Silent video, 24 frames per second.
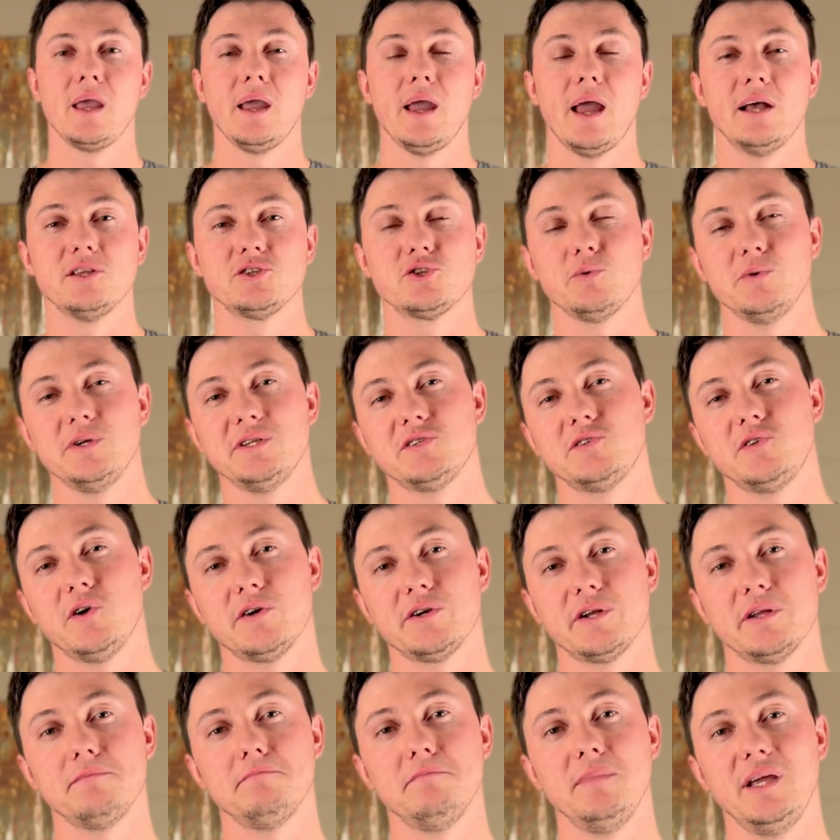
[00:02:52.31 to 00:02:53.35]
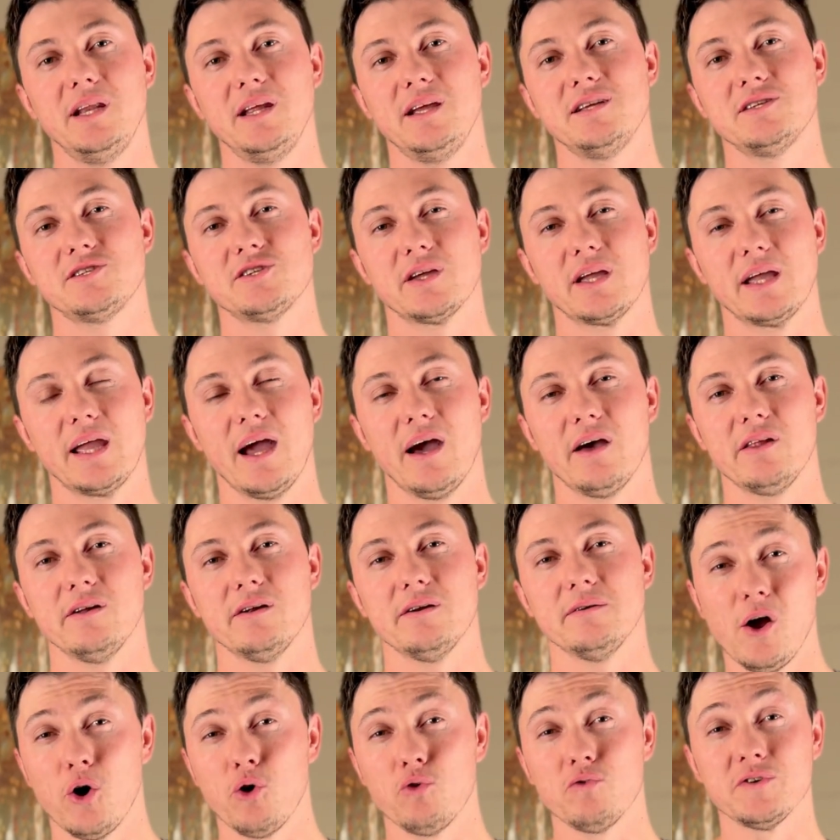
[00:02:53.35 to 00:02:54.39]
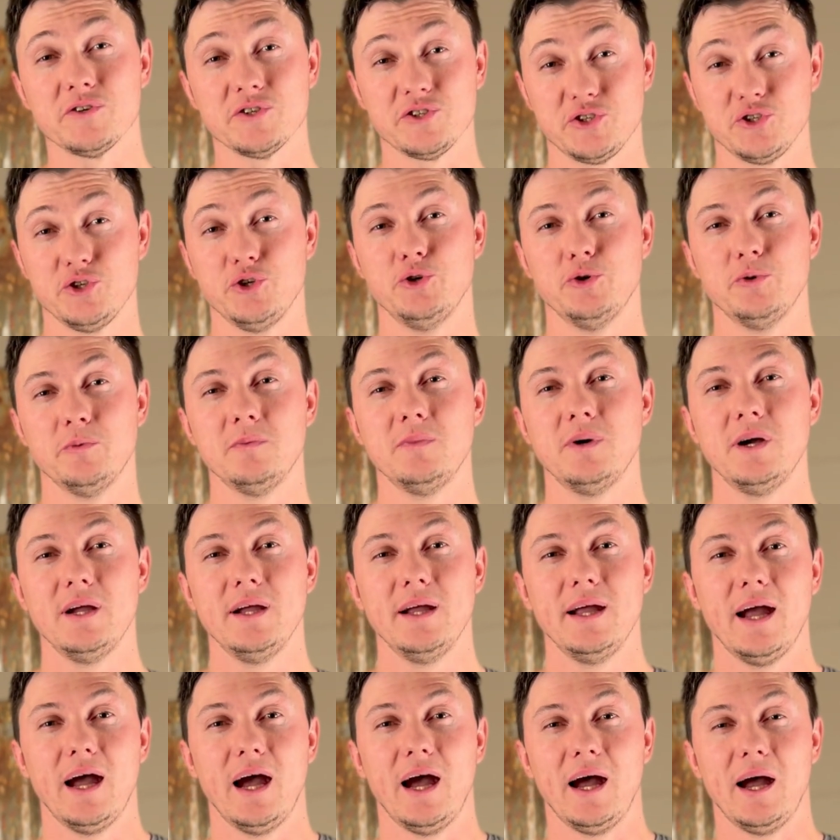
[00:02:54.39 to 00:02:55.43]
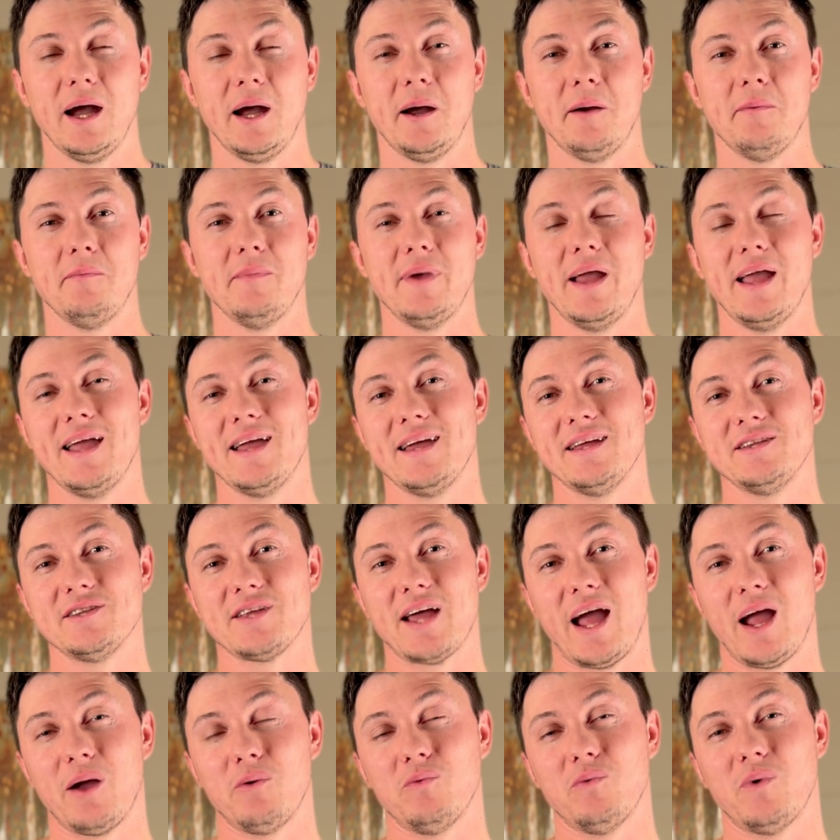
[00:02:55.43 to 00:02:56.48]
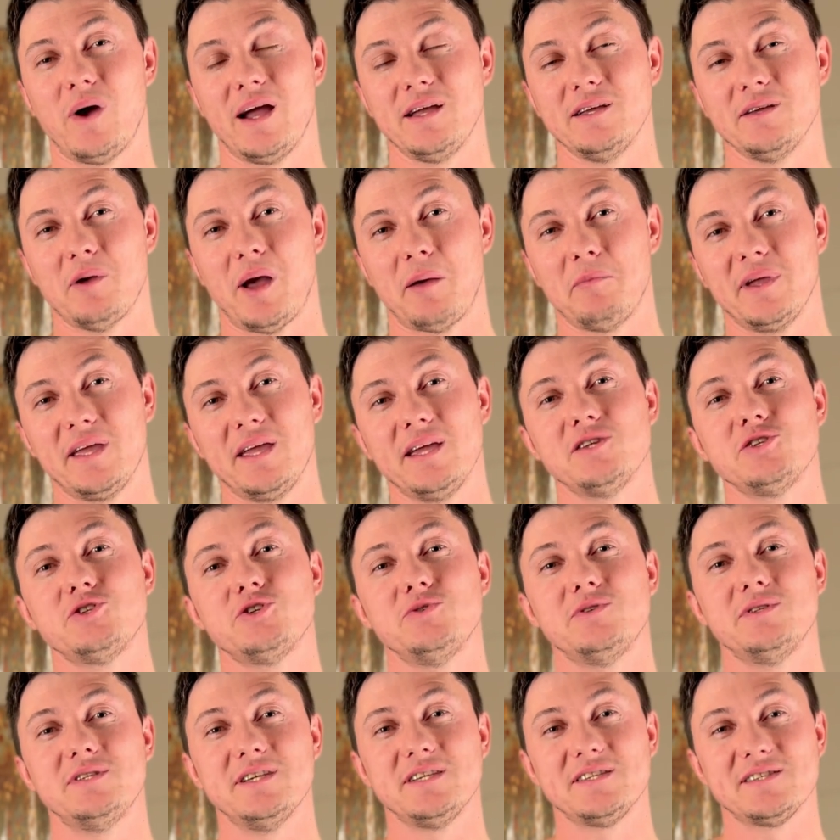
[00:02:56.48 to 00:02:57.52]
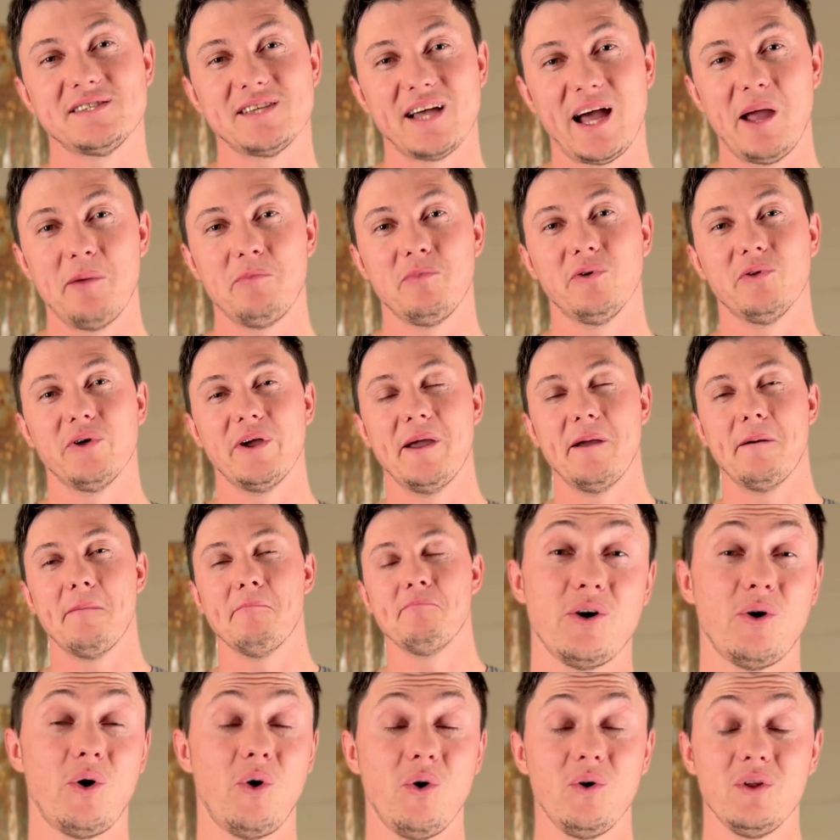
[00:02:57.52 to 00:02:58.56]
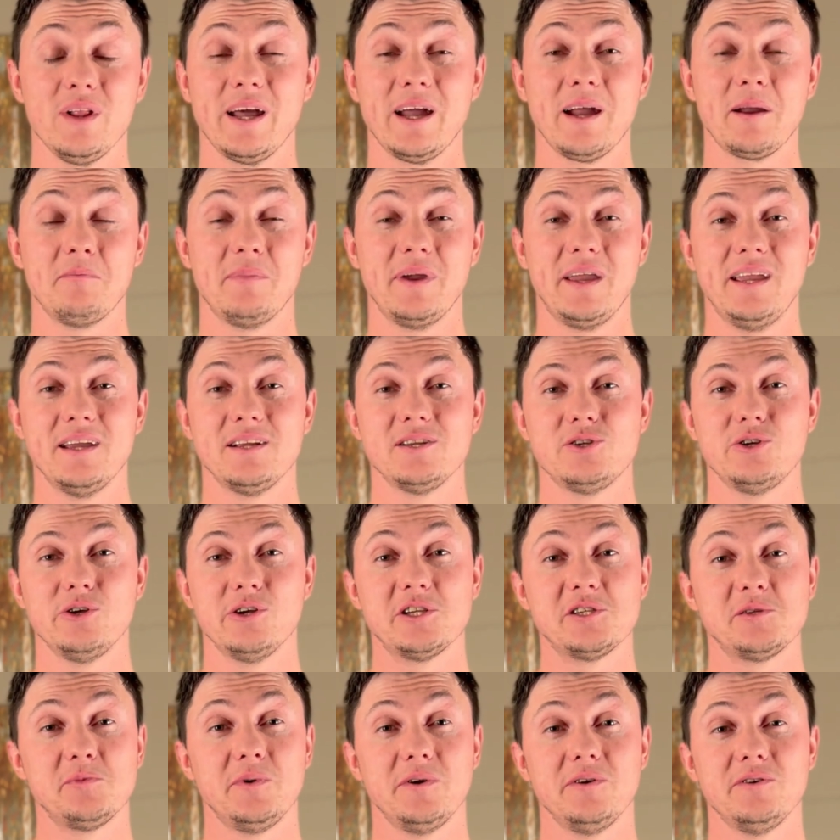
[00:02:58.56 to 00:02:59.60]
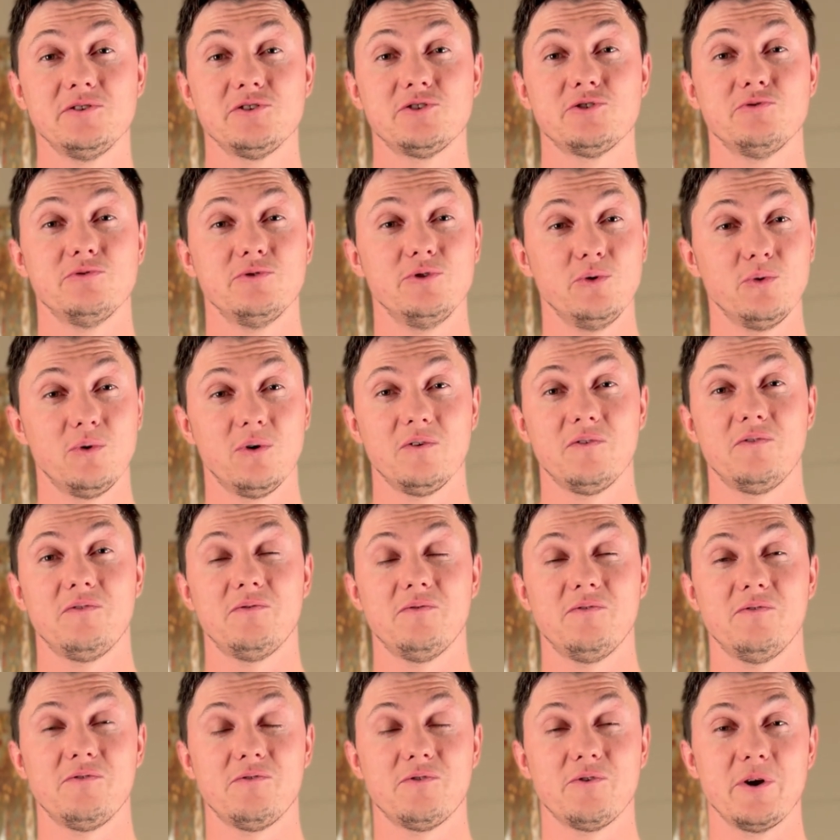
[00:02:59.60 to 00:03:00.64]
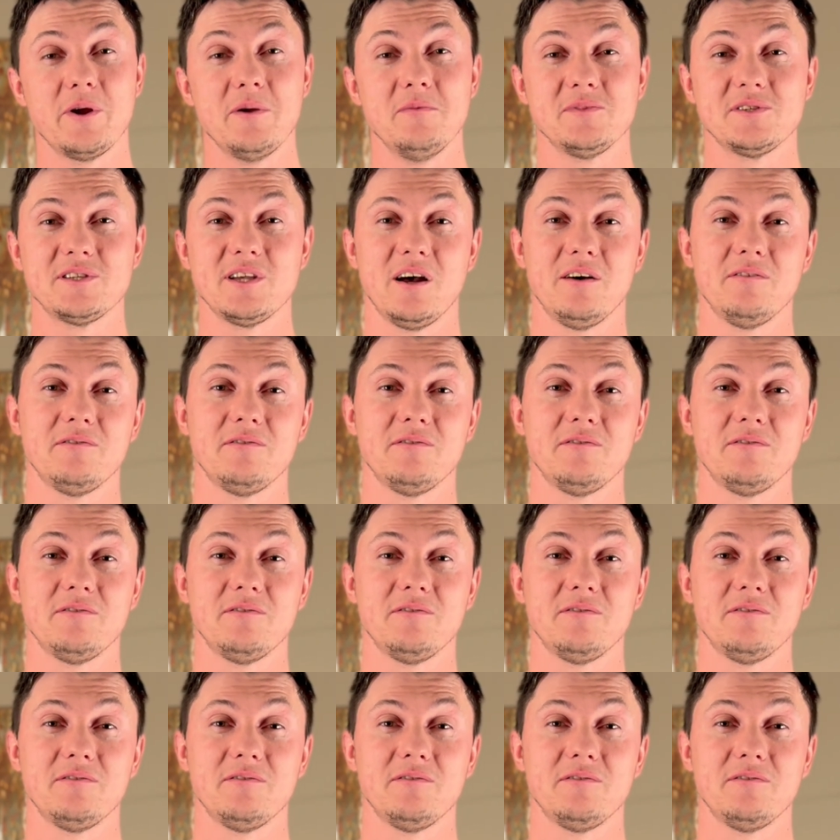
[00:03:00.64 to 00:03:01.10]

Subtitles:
And so we started meeting together over Zoom, and I began to disciple him. Oleg began to experience renewal for himself